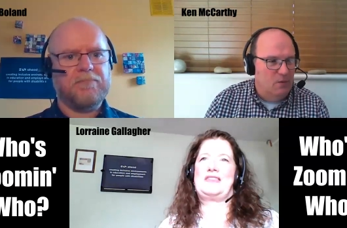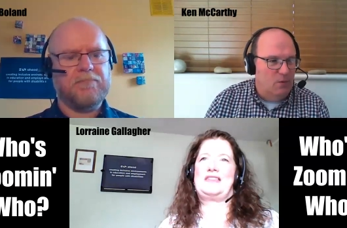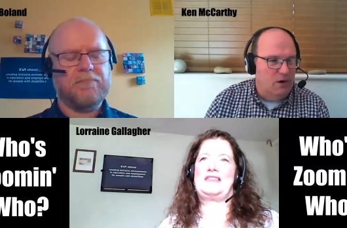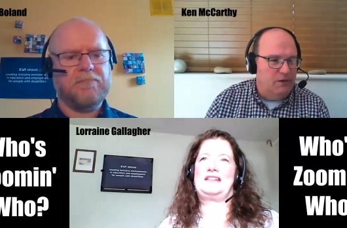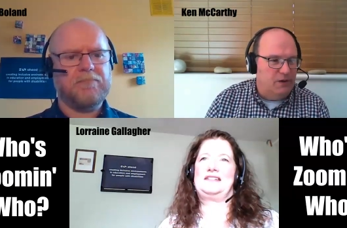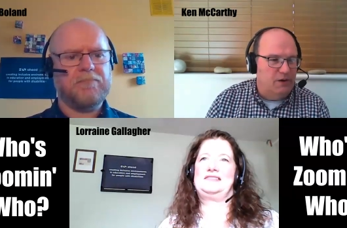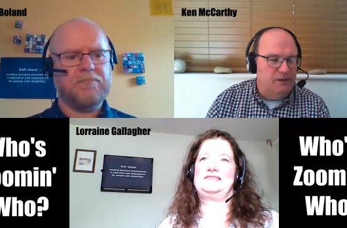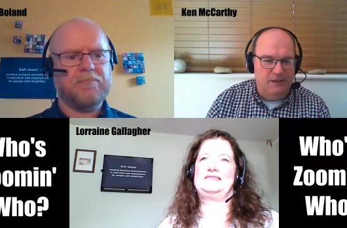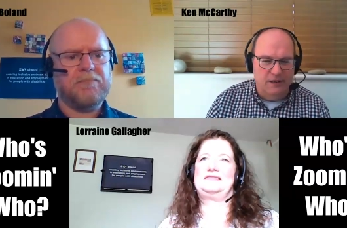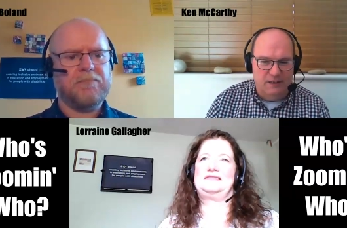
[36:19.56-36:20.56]
Speaker 1: what are the
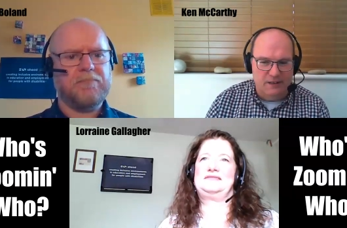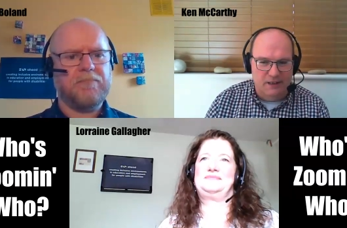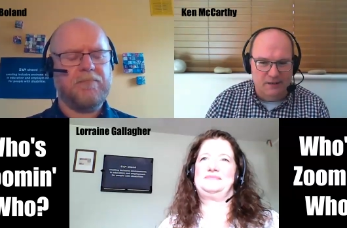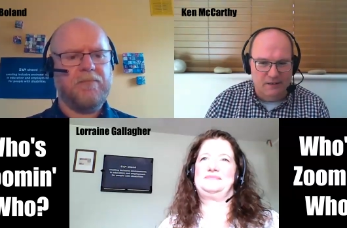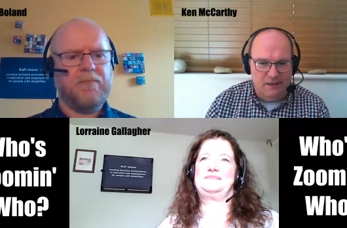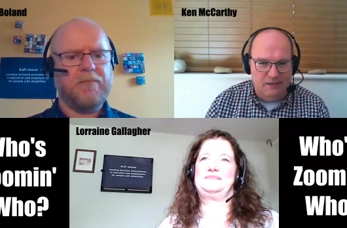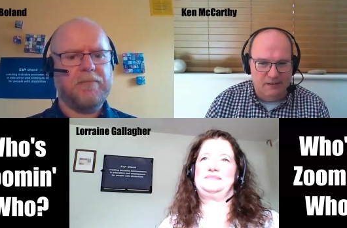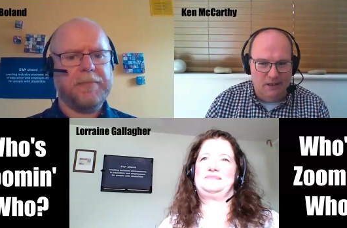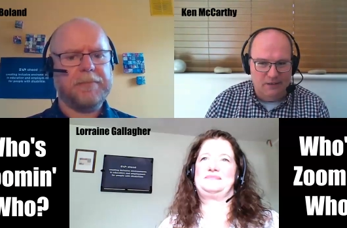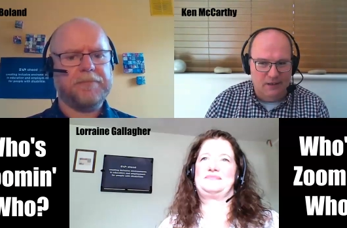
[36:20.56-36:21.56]
kind of things that that
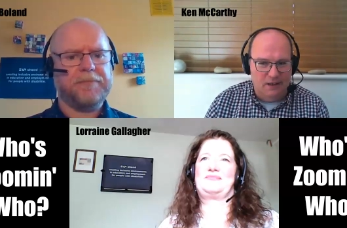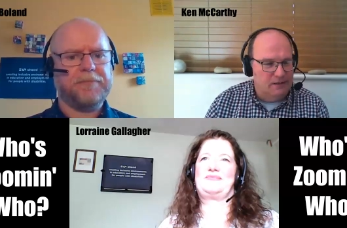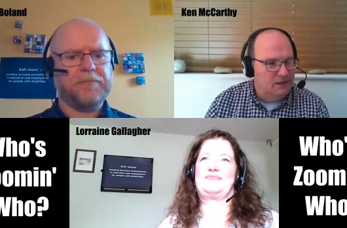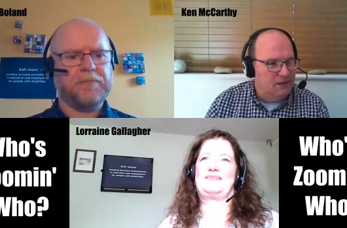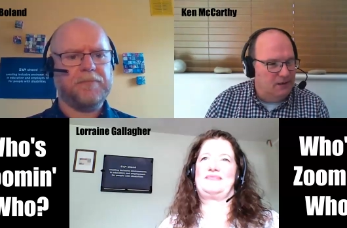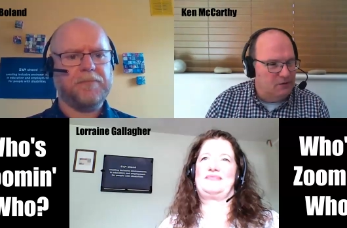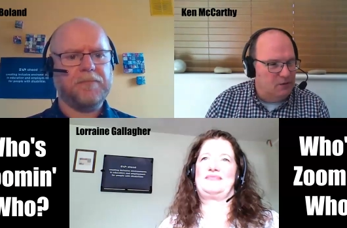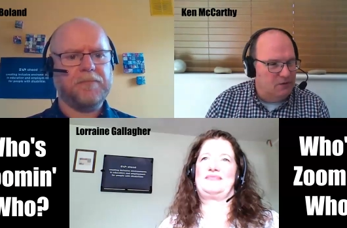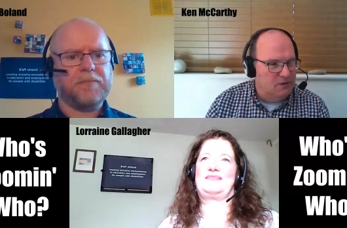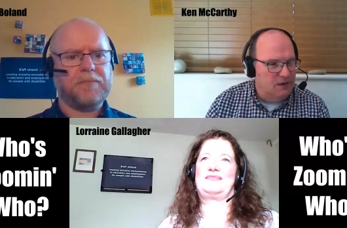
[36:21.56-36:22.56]
that you think that they
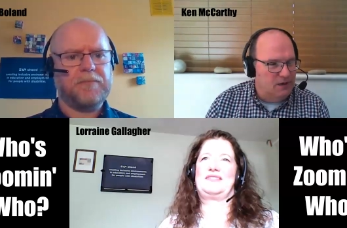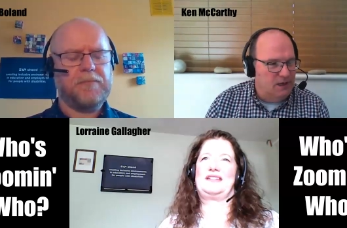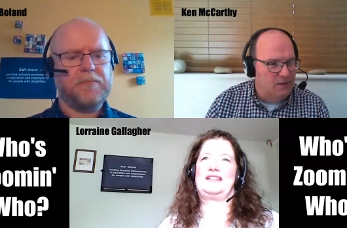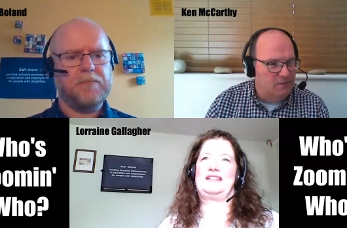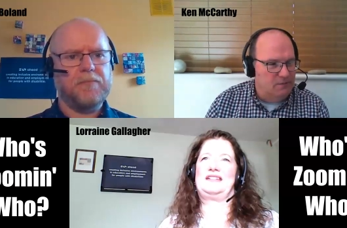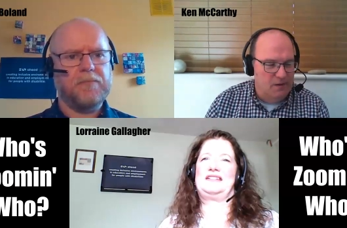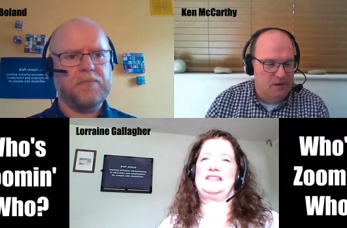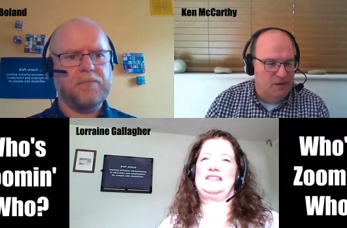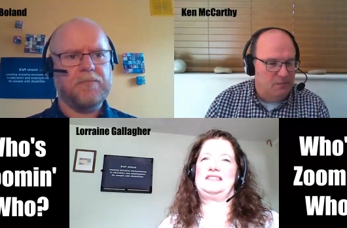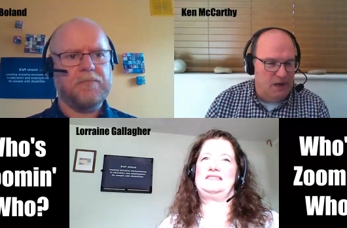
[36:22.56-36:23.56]
should um,
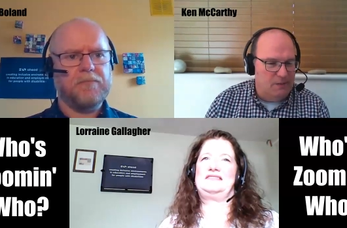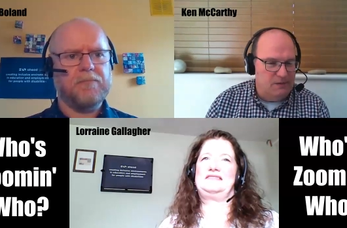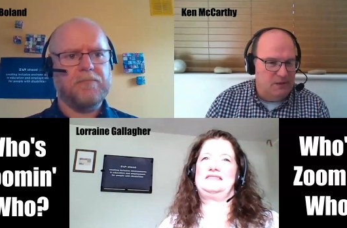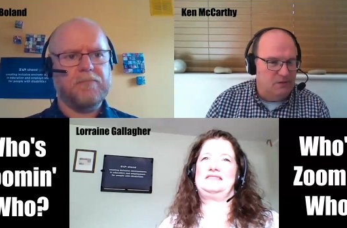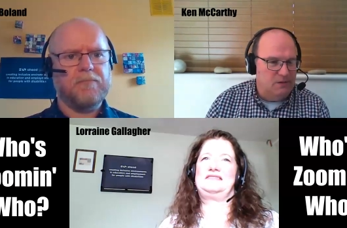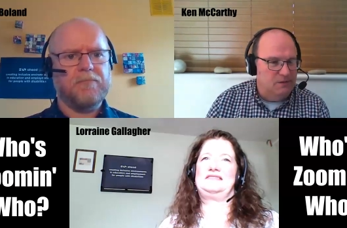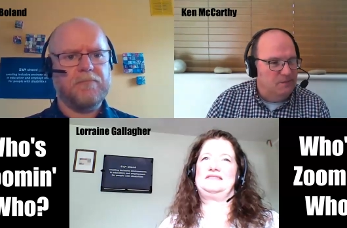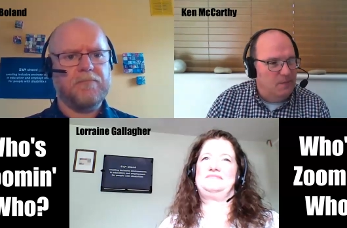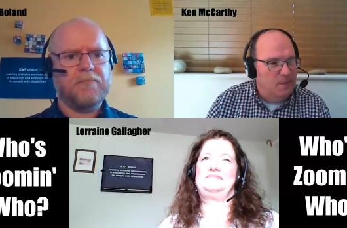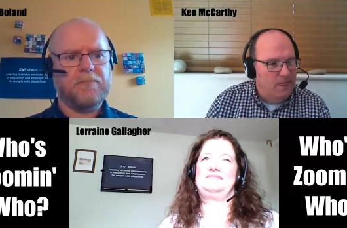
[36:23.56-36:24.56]
perhaps look to?
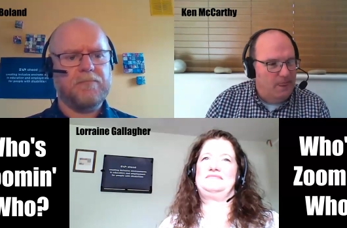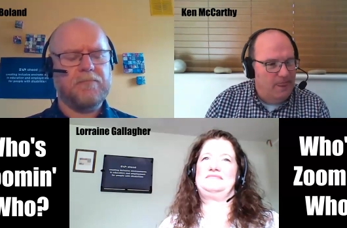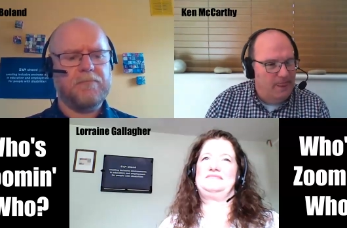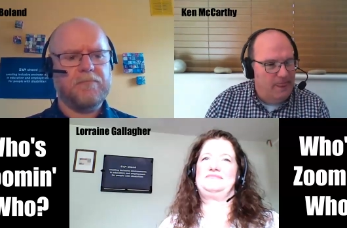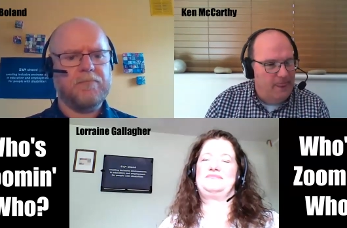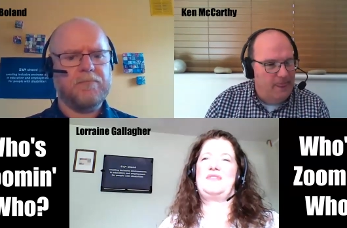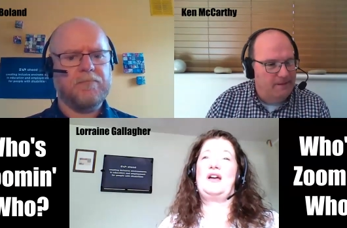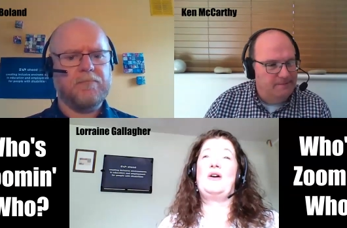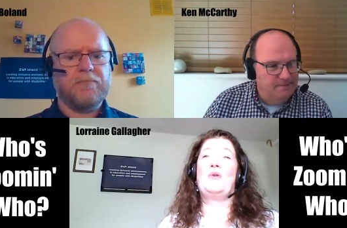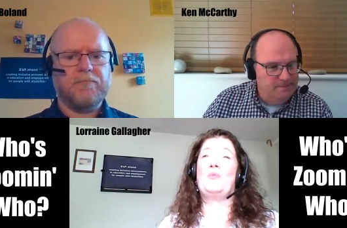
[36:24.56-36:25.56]

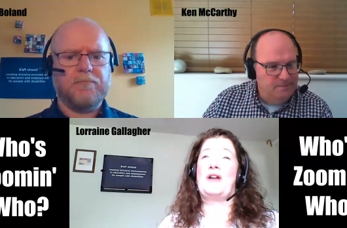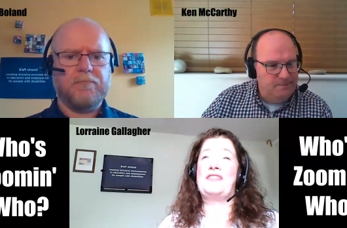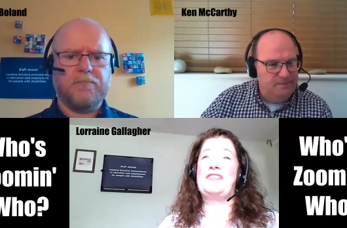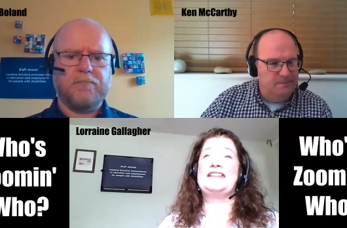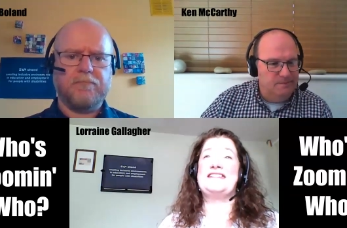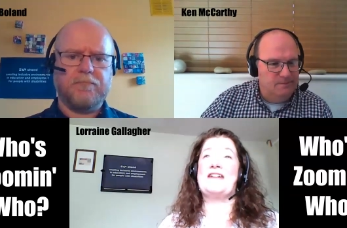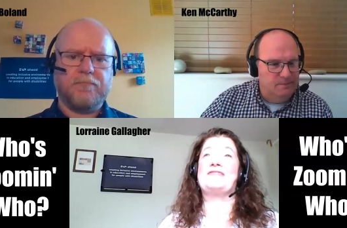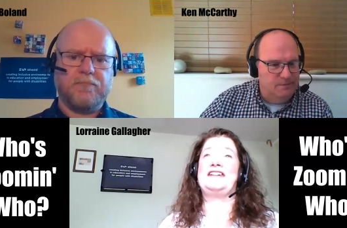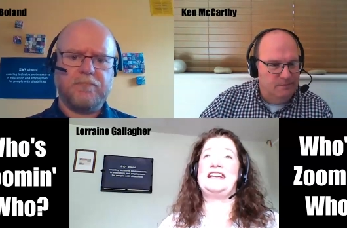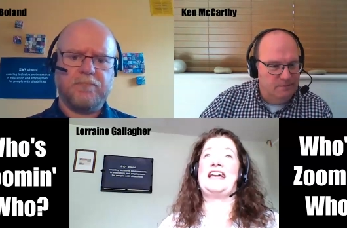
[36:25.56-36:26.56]
Speaker 2: Well, I think
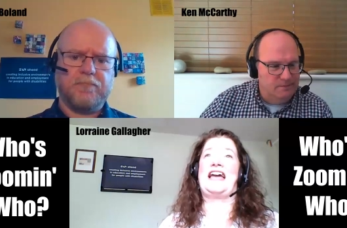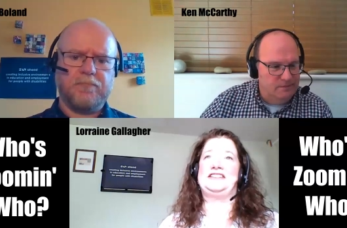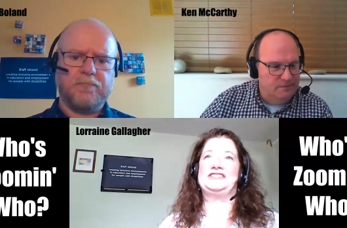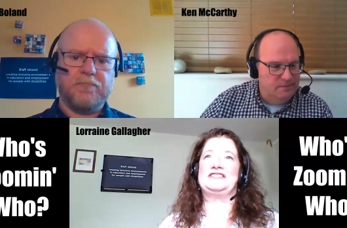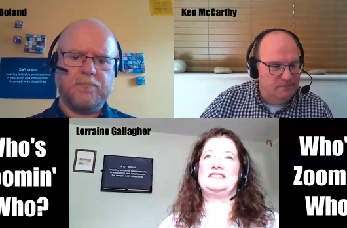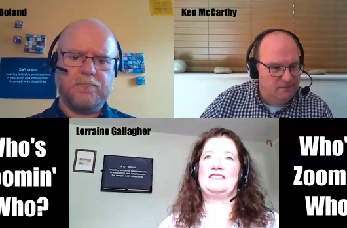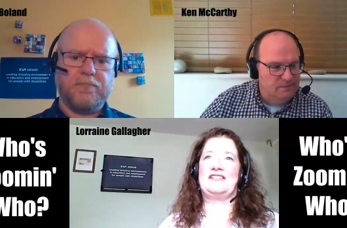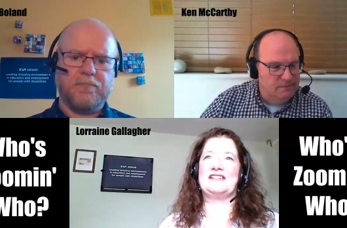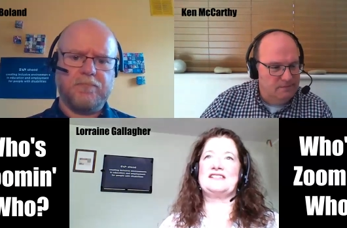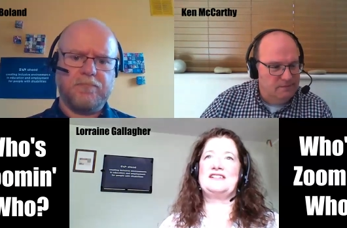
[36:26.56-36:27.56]
definitely engage,
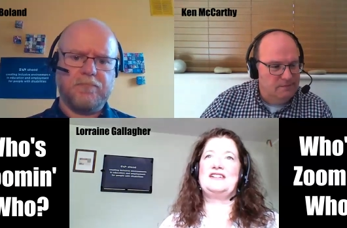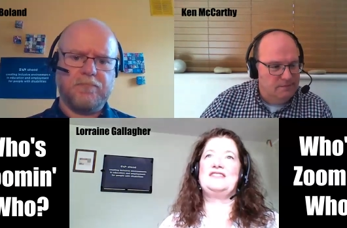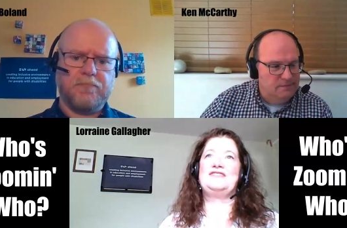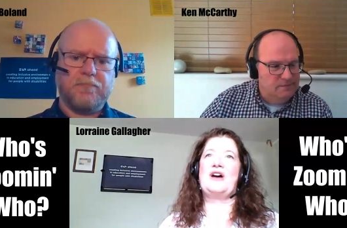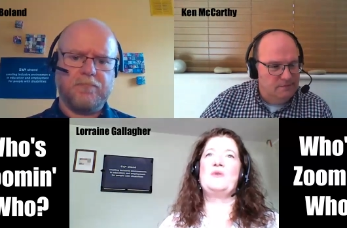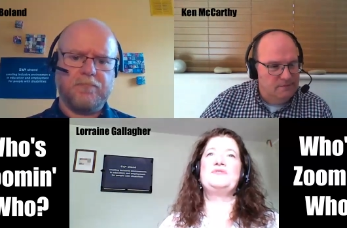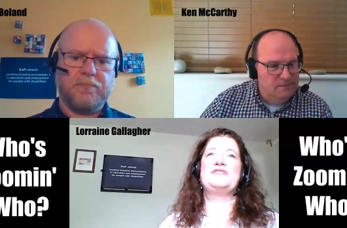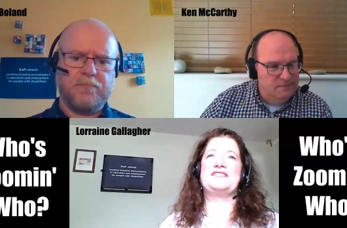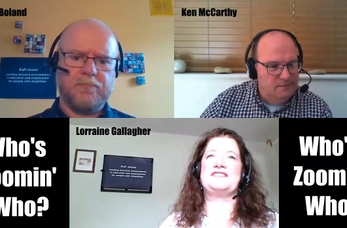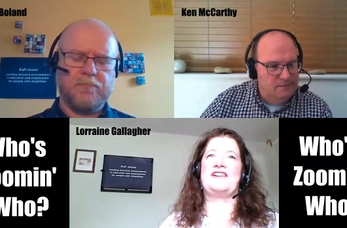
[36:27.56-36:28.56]
right? Don't
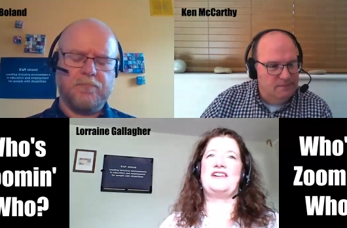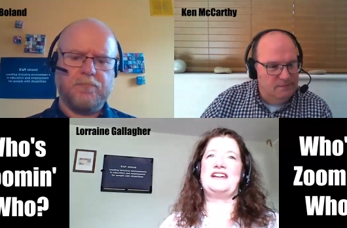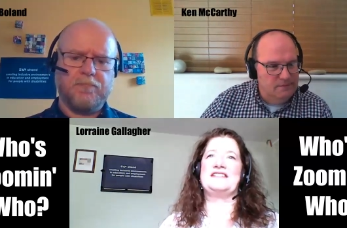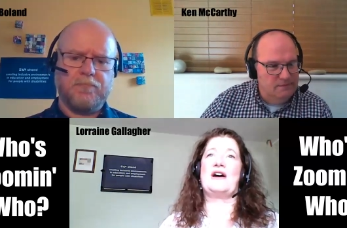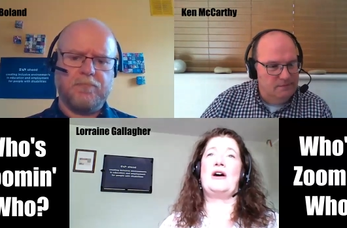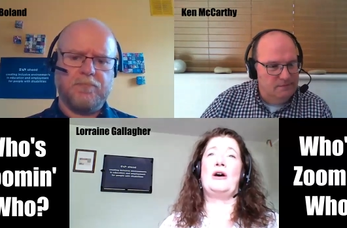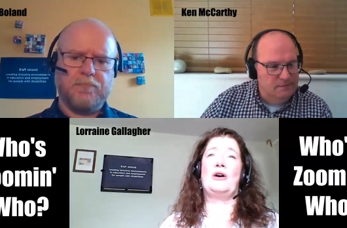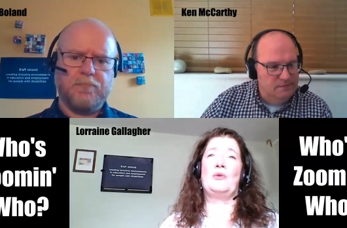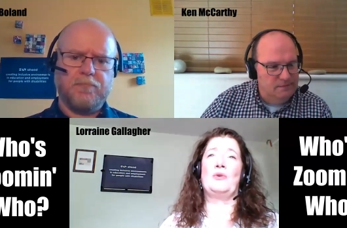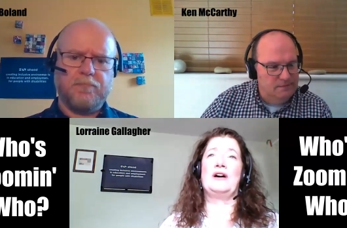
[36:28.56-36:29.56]
decide,
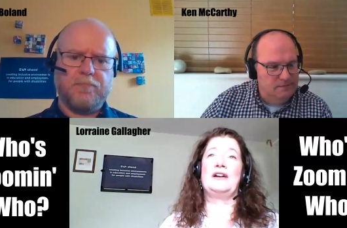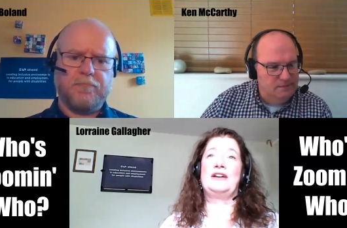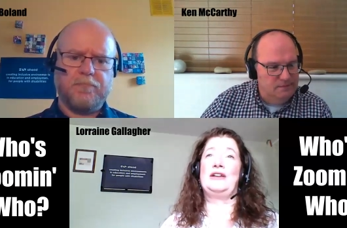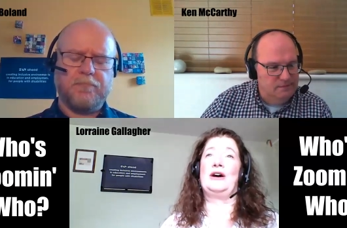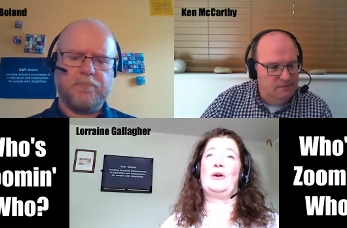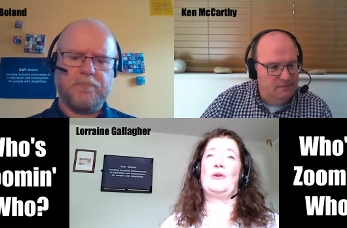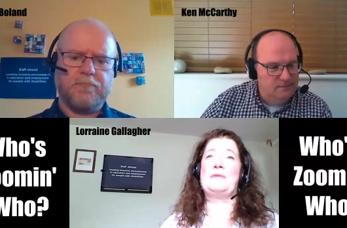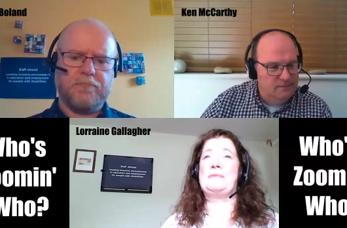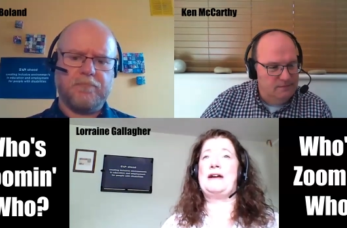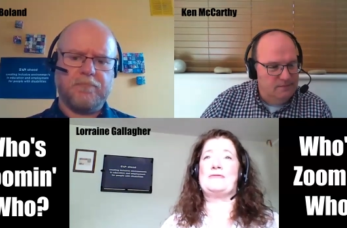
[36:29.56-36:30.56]
oh, you know,
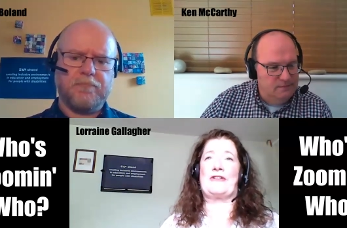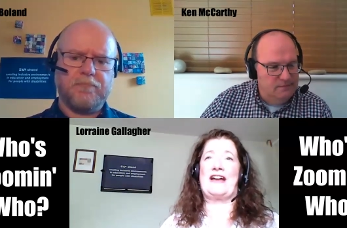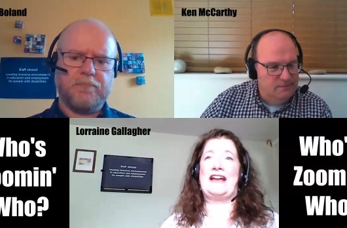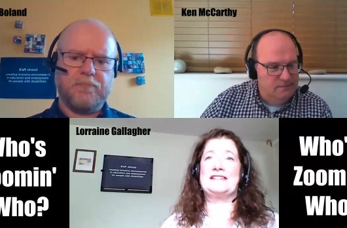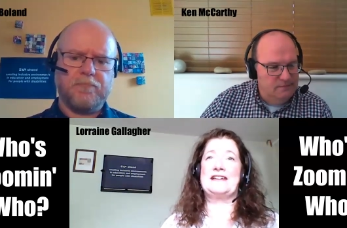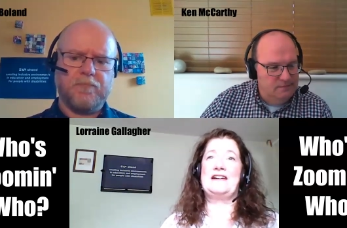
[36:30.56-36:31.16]
I'm a bit afraid. I